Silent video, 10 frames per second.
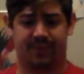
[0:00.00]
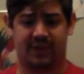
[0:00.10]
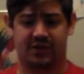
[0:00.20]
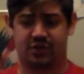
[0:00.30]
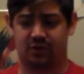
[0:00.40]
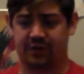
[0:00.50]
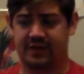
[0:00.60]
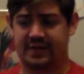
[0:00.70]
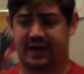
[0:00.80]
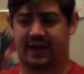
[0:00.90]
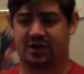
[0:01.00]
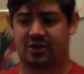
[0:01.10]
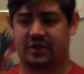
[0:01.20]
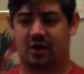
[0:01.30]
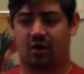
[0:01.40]
The stories
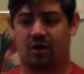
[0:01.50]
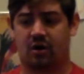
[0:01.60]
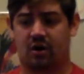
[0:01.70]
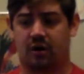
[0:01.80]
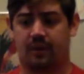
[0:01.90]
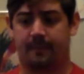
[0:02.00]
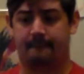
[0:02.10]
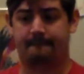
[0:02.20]
actually are